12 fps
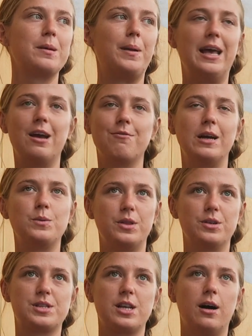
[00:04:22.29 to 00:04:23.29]
Play around with
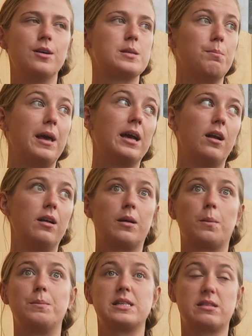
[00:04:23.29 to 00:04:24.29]
your styles and make a
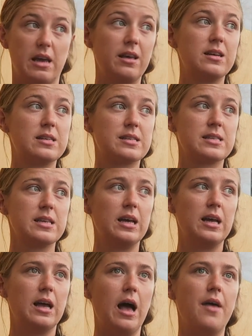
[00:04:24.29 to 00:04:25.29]
lot of mistakes,
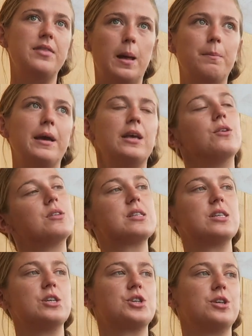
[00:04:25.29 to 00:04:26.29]
and then make your
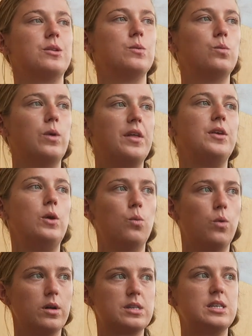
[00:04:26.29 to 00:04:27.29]
decision whether you
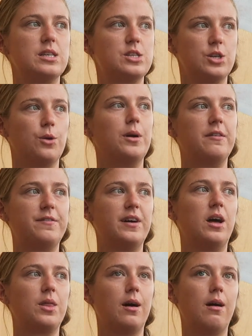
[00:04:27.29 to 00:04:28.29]
want it to go any
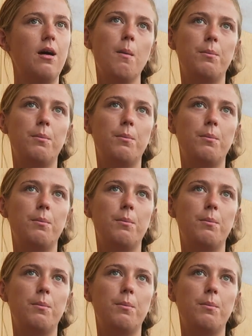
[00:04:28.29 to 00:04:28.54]
further.